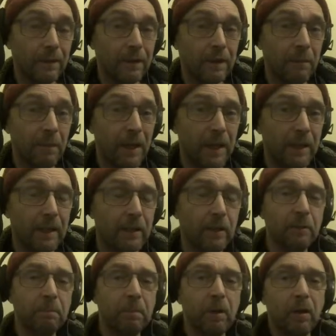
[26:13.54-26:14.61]
You make a
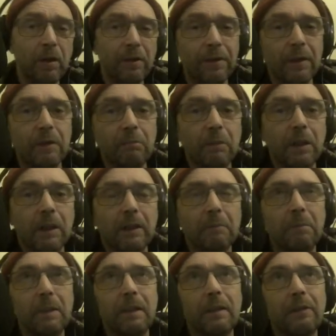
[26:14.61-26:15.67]
good point there, Mike,
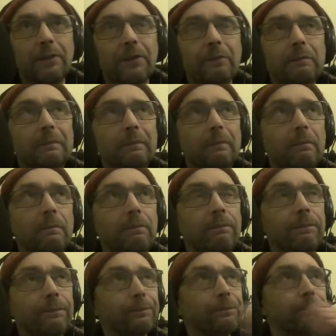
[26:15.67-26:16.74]
because
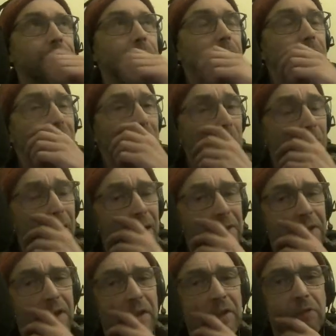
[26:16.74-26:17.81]
I
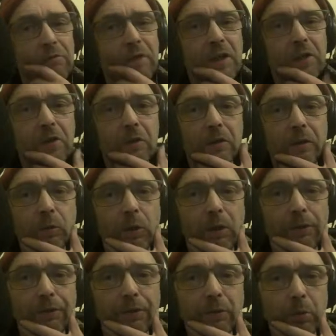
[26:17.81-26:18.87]
think the original
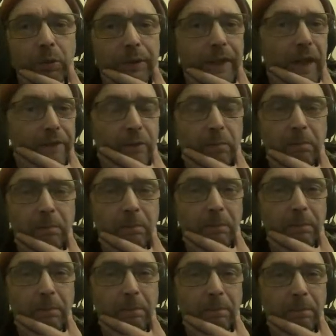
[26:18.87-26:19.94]
ones will never.
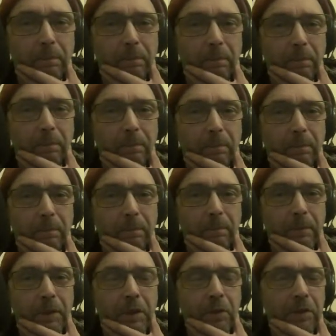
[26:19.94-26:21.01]

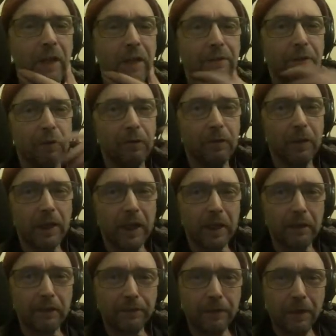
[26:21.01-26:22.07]
You'll never kind
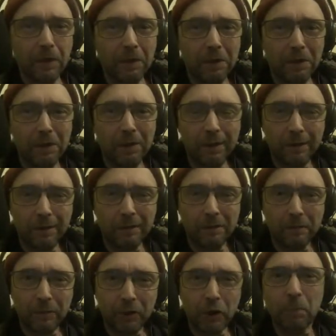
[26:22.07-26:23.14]
of
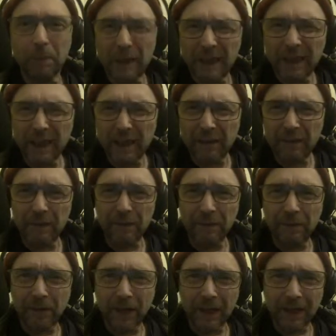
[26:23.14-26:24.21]
duplicate
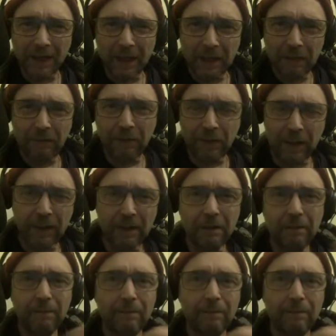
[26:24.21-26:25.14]
that kind of thing